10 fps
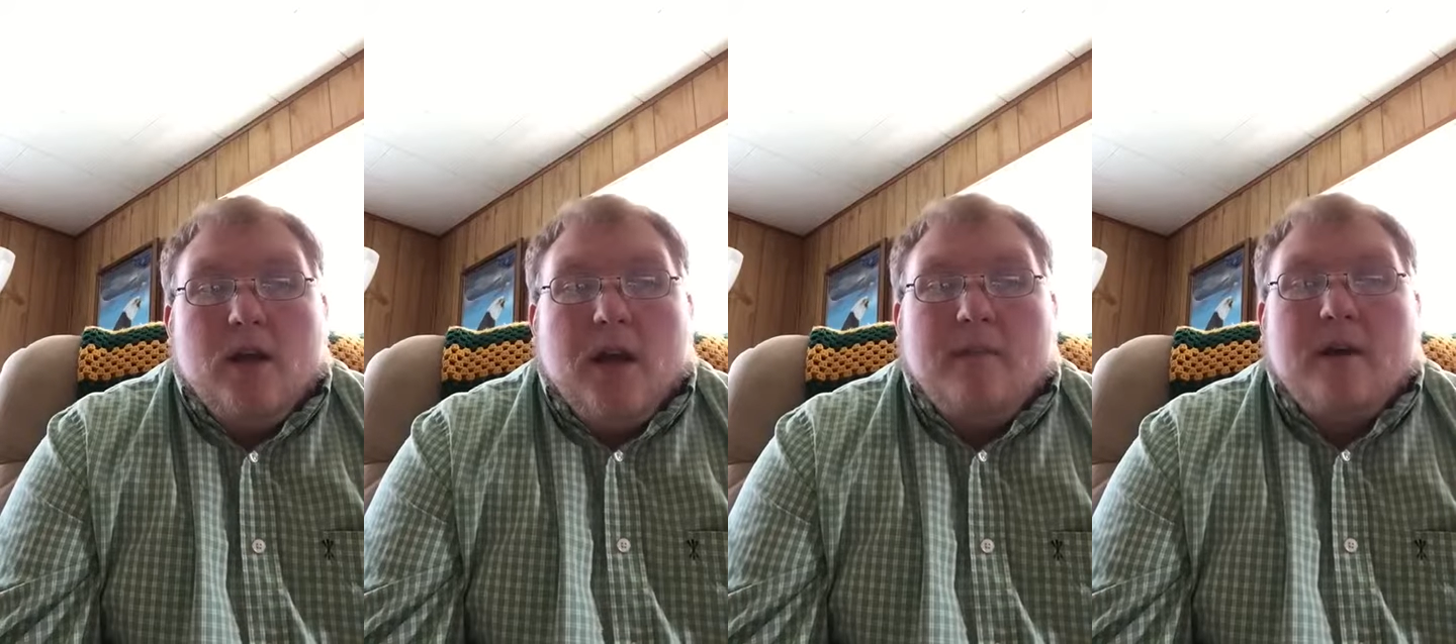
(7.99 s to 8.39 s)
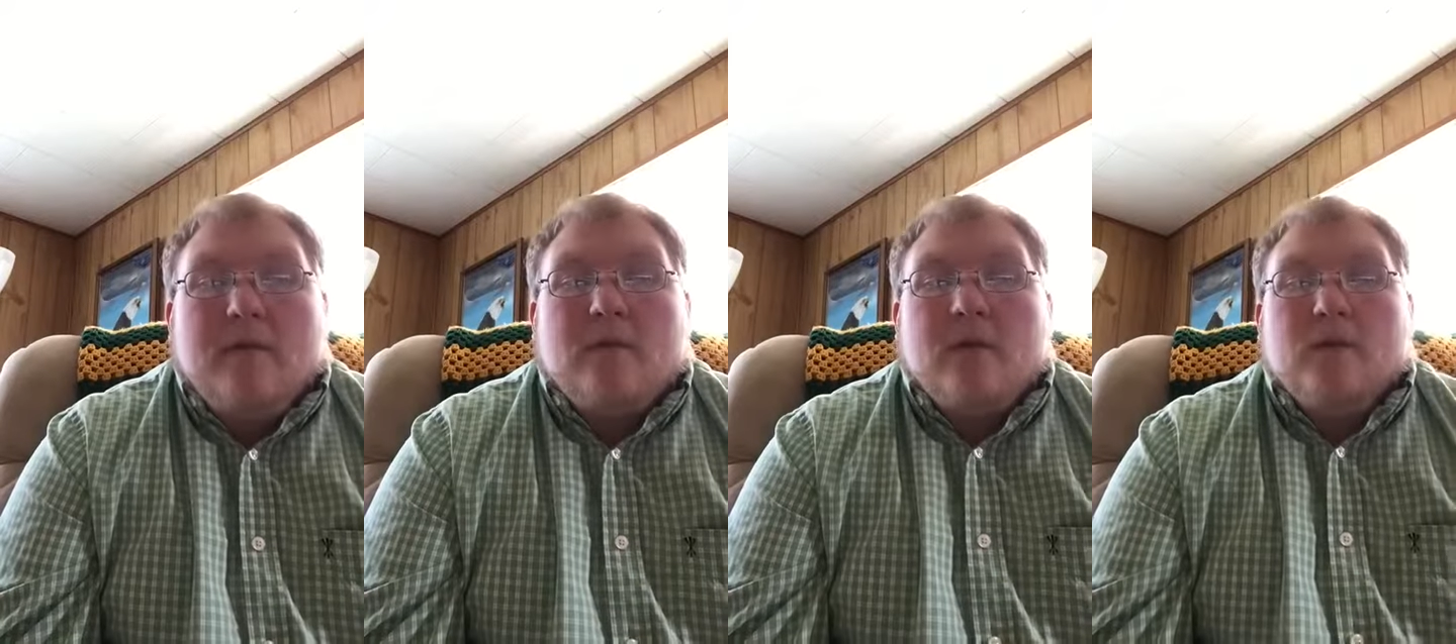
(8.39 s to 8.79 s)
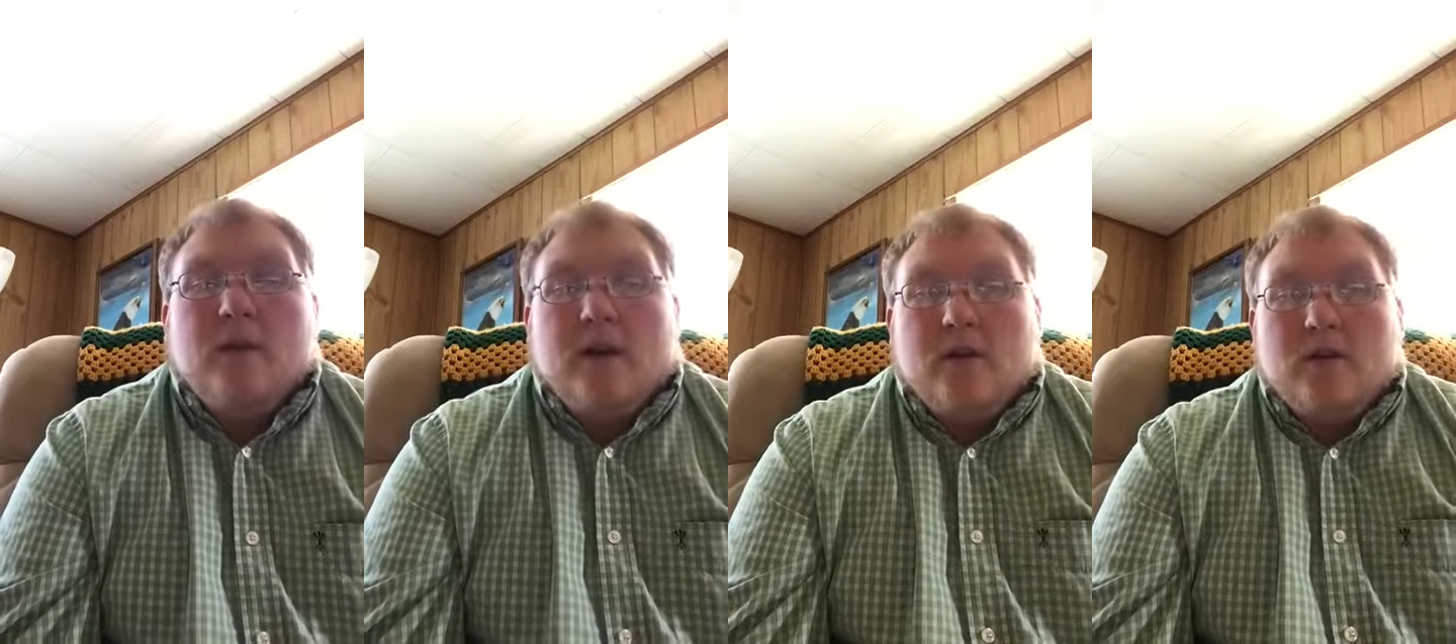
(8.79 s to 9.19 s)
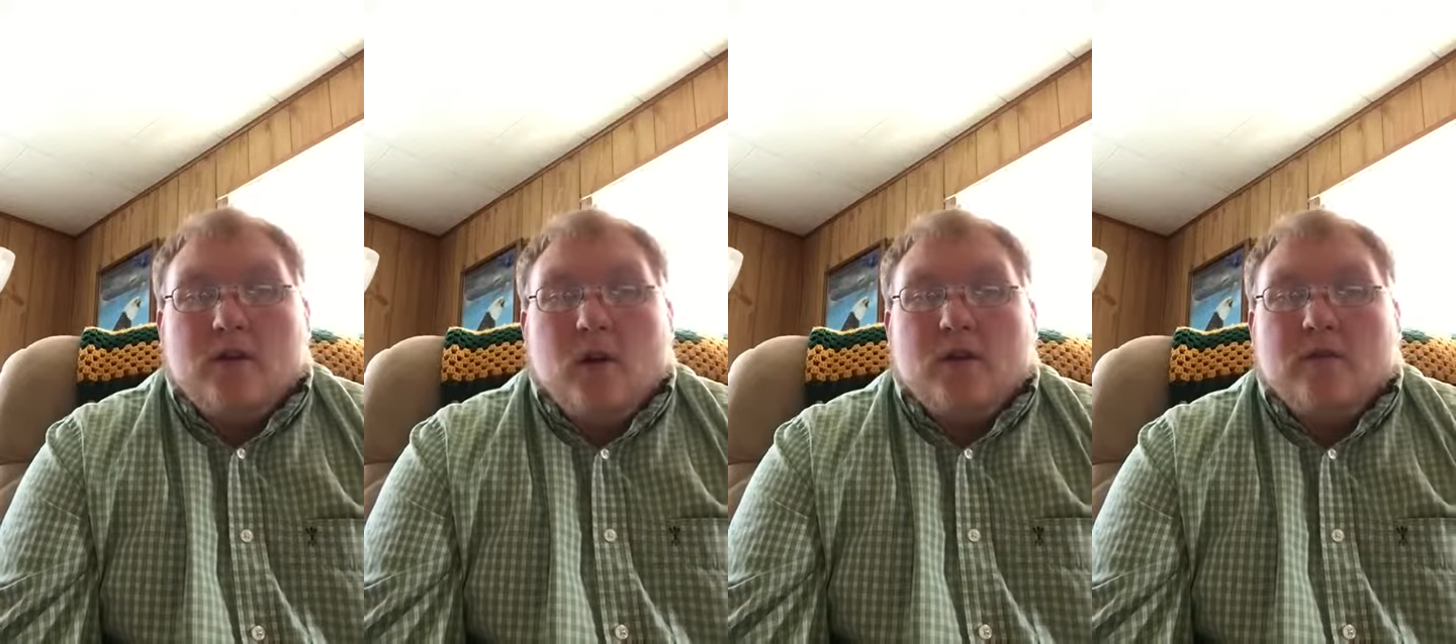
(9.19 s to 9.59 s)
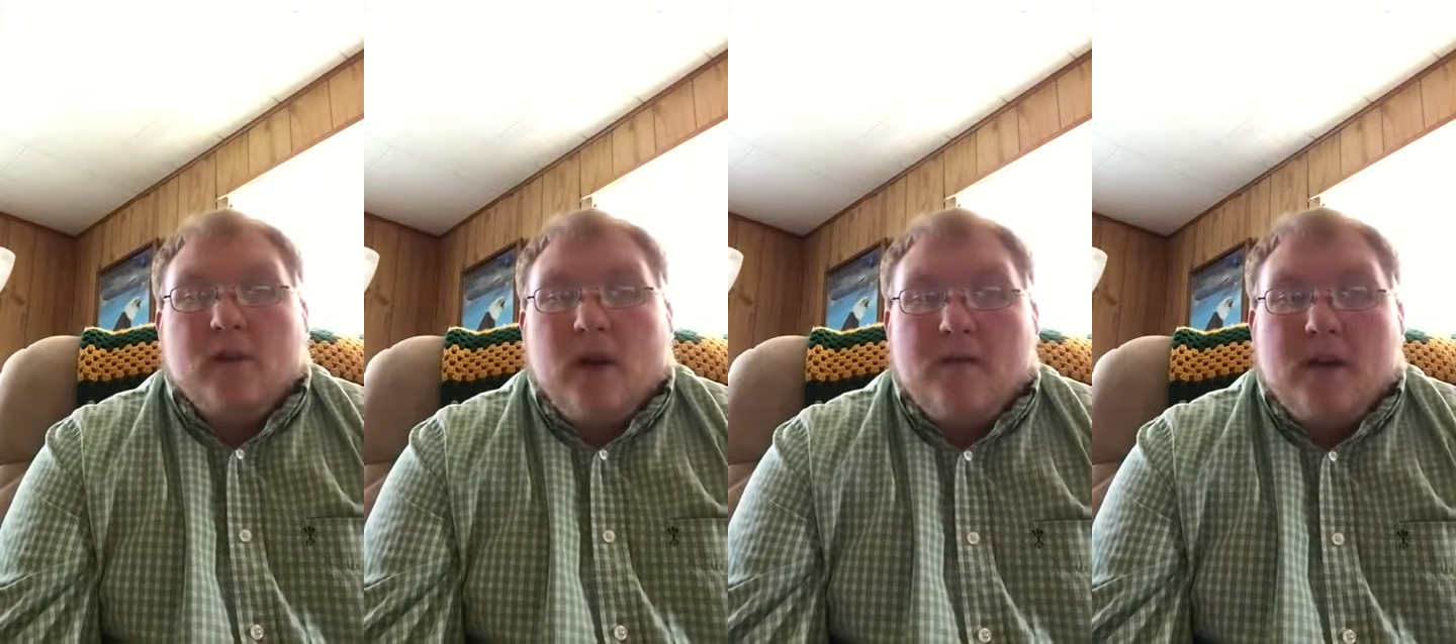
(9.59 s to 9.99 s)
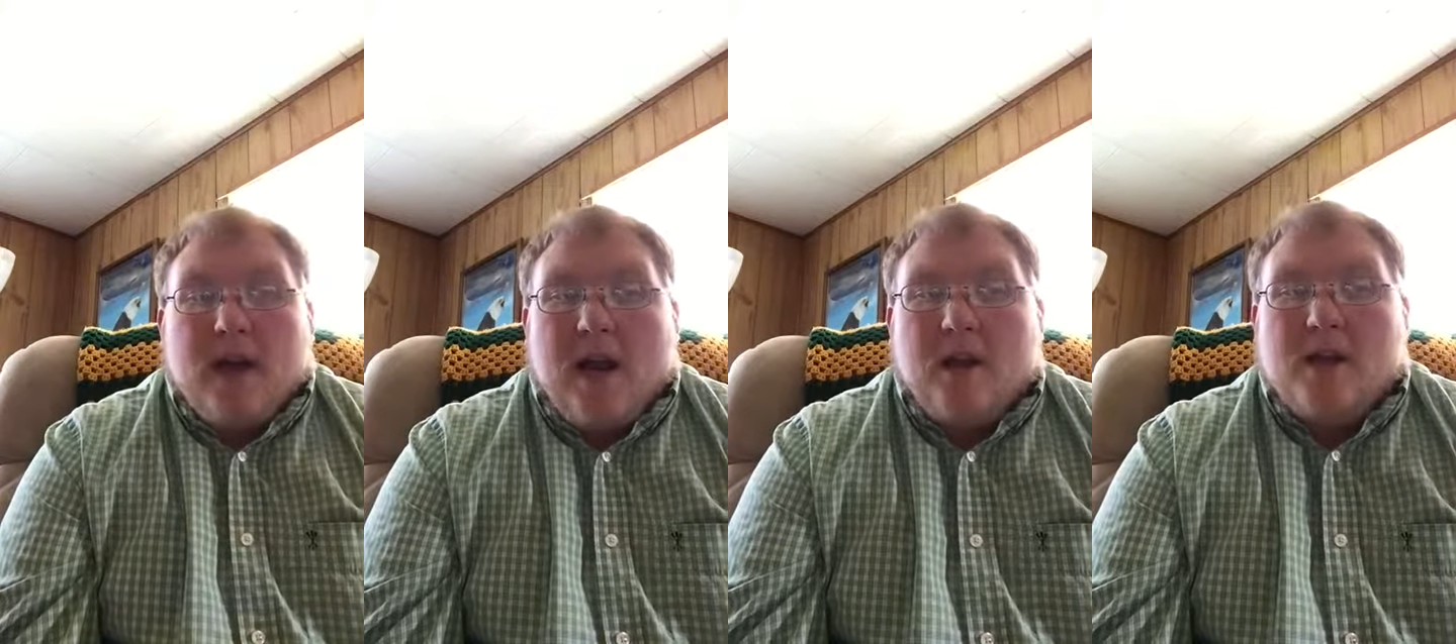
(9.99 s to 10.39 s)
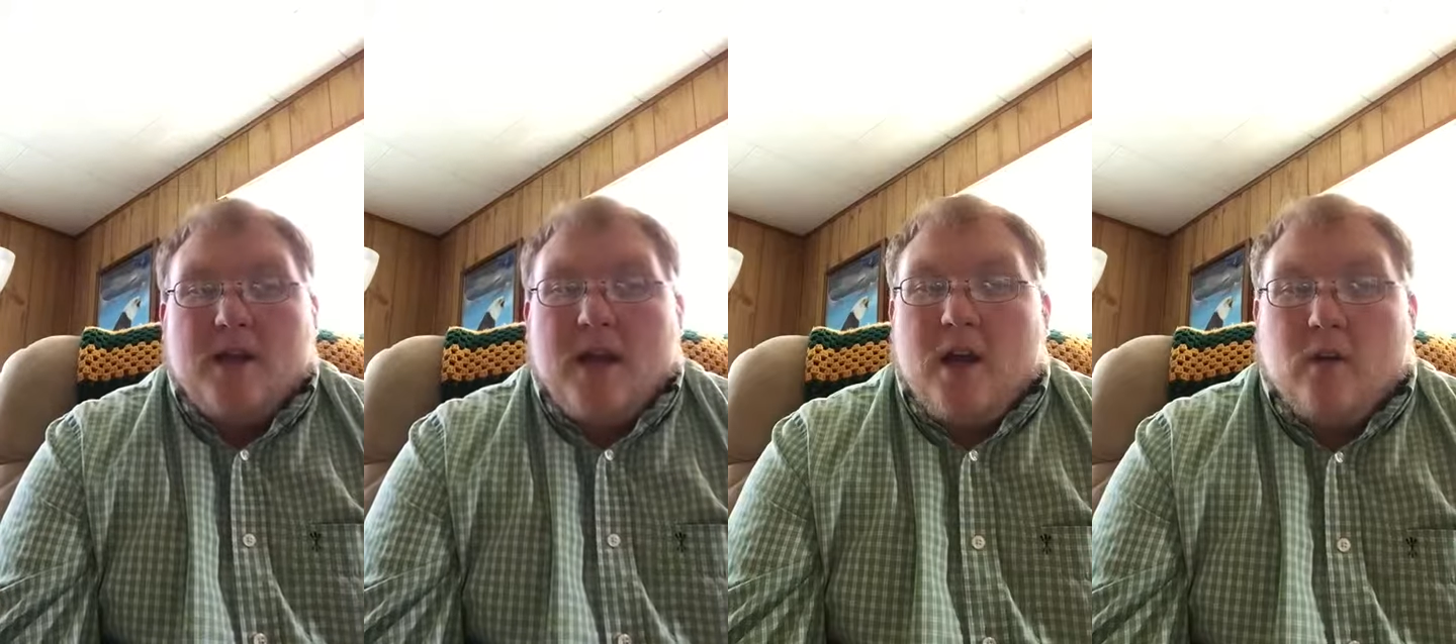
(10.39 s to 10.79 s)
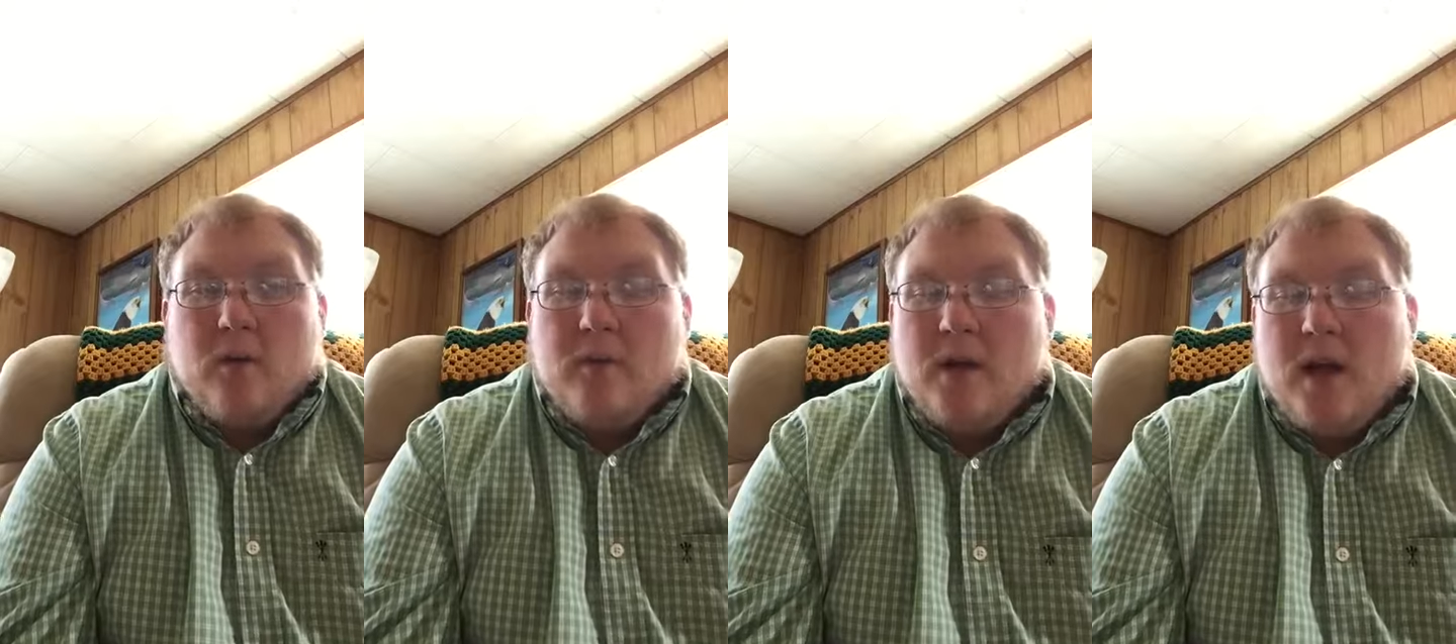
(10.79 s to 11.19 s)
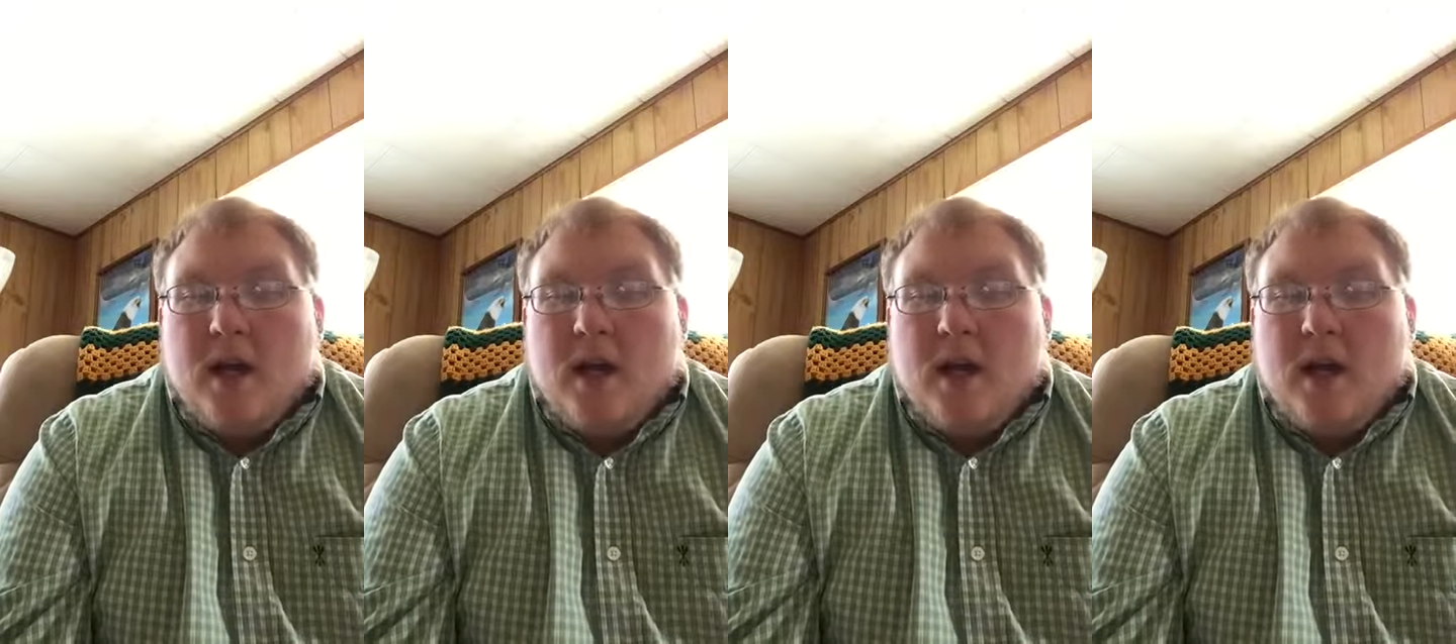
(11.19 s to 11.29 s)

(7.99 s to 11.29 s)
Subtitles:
Named after its creators Joseph Luft and Harrington Ingram,